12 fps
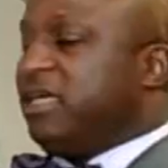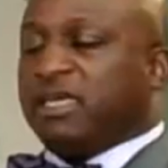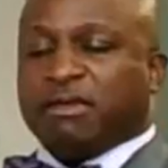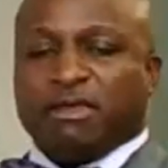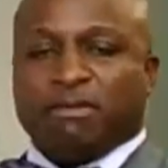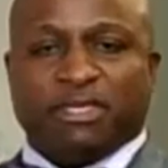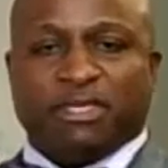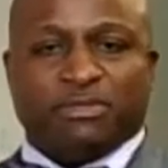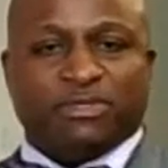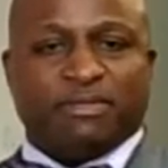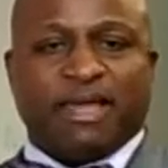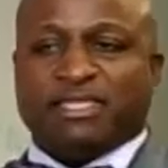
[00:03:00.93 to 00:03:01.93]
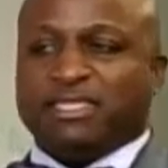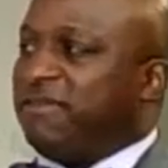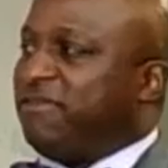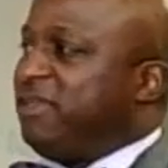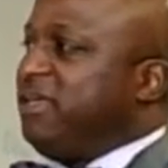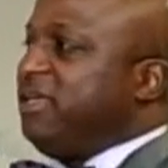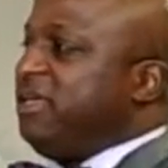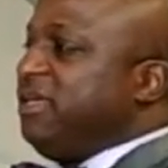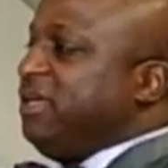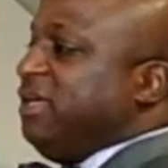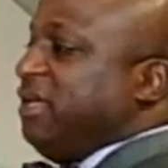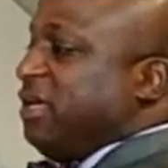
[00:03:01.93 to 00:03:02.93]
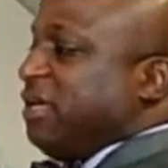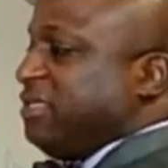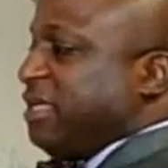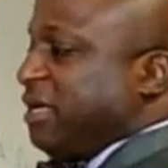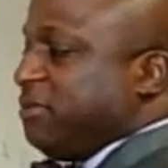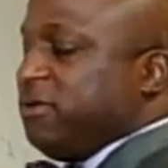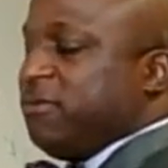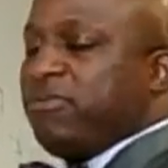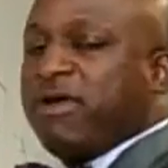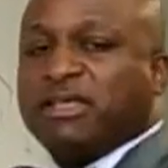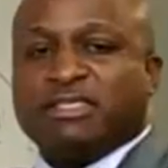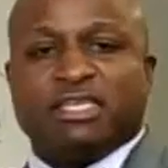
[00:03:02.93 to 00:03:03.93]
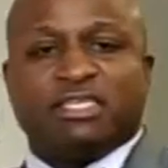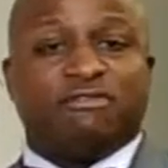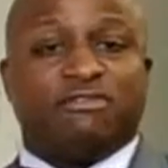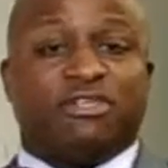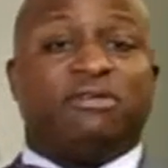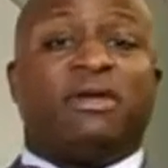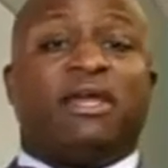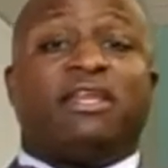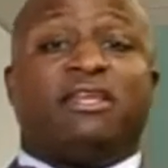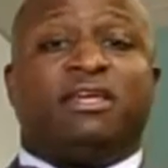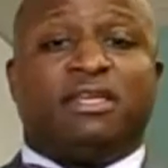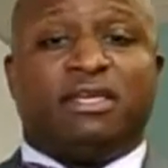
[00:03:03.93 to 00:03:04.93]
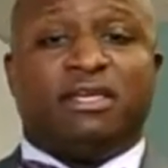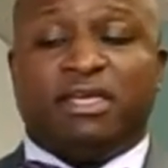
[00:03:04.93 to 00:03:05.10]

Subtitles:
get with some activity, take it through the process of generating it,